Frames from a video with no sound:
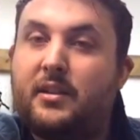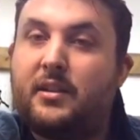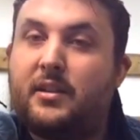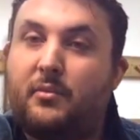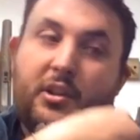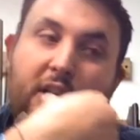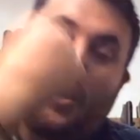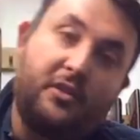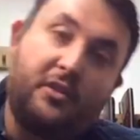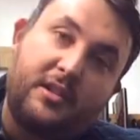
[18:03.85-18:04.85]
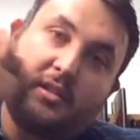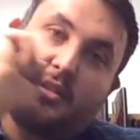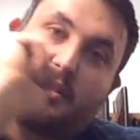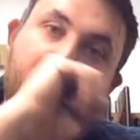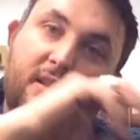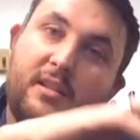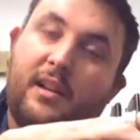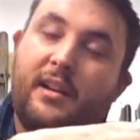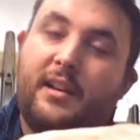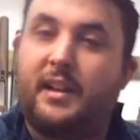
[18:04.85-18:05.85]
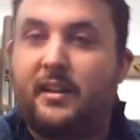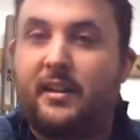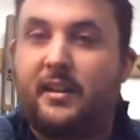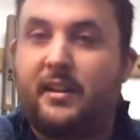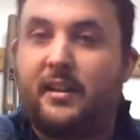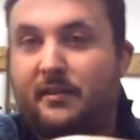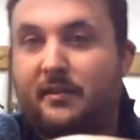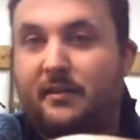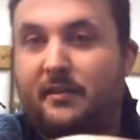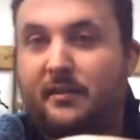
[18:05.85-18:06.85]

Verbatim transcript: Yeah. You want your cartridges just to slide in and be